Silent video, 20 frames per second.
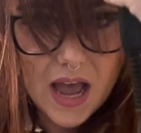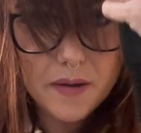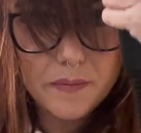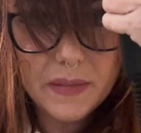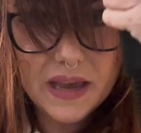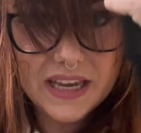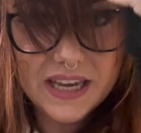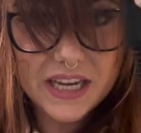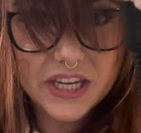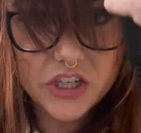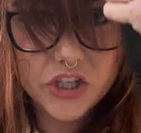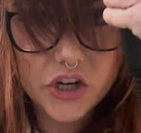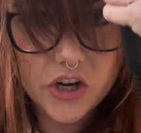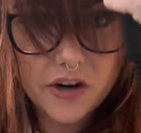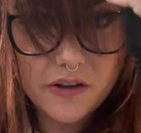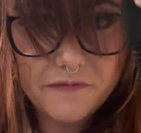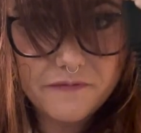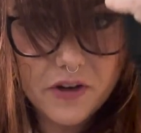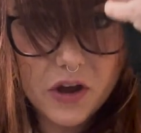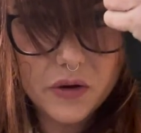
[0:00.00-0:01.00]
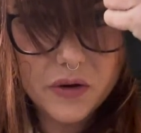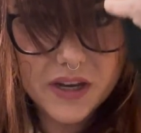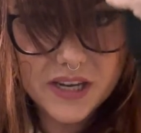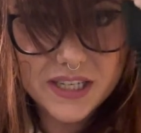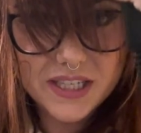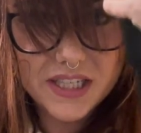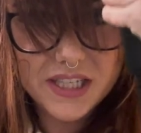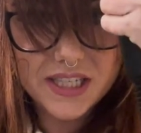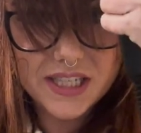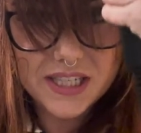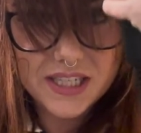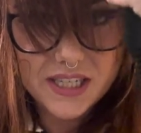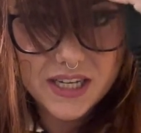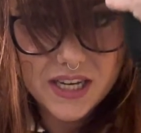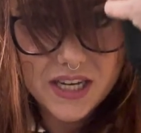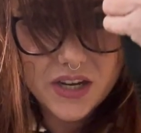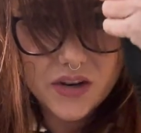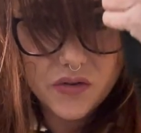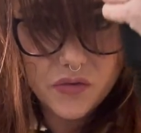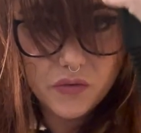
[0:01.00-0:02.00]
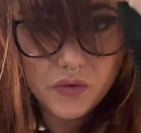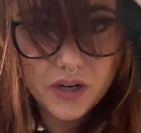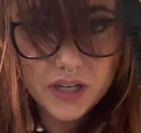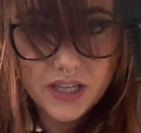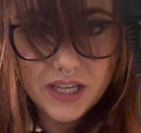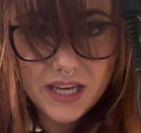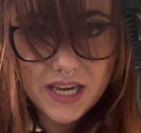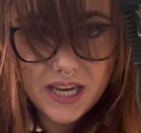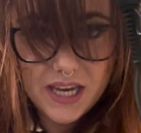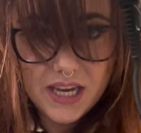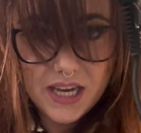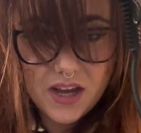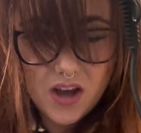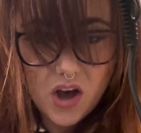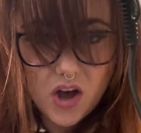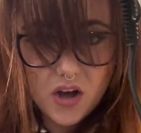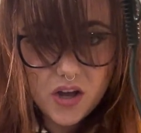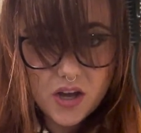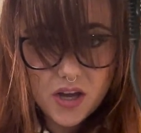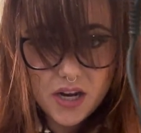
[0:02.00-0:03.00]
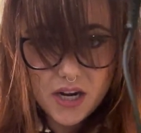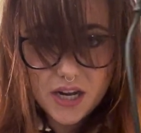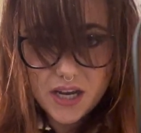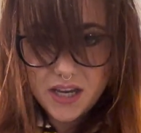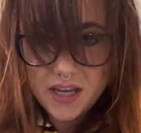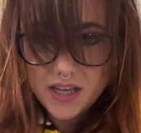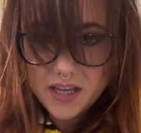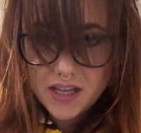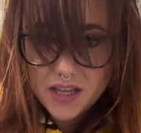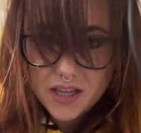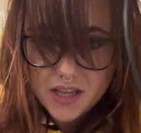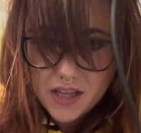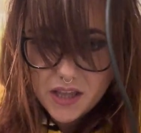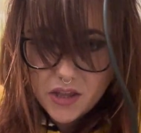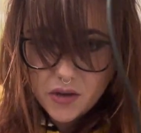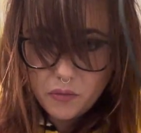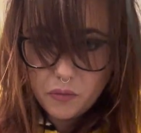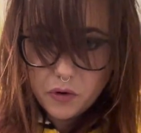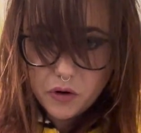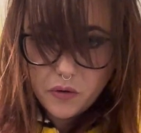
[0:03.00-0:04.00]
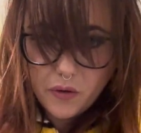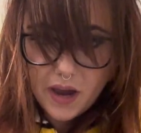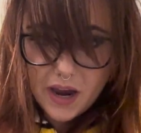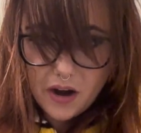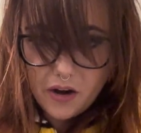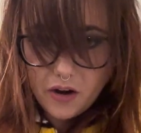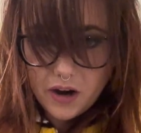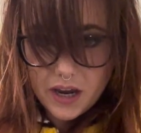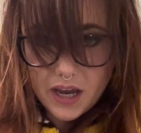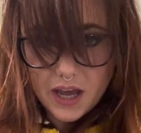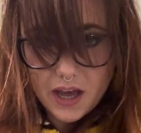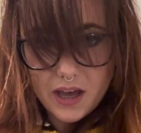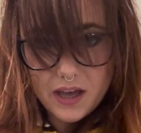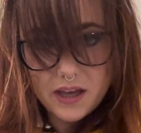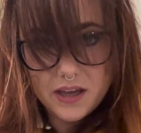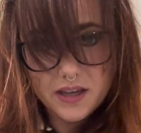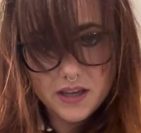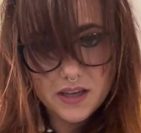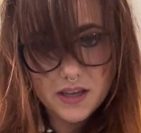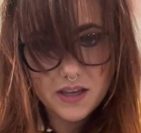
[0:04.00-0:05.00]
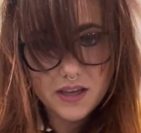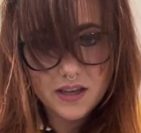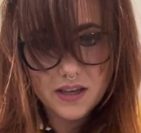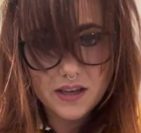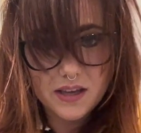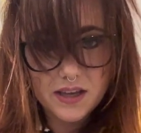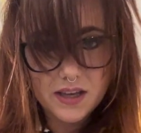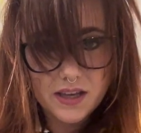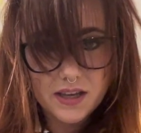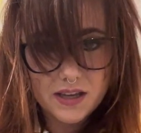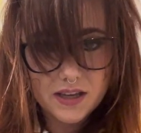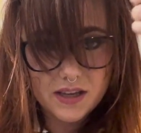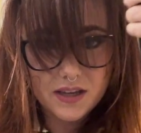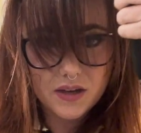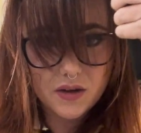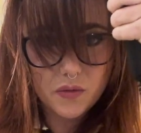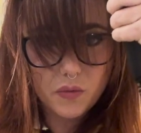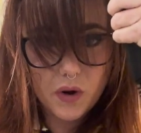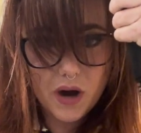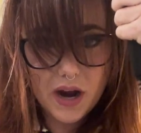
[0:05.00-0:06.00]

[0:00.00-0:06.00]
Making sure to focus really on the root area where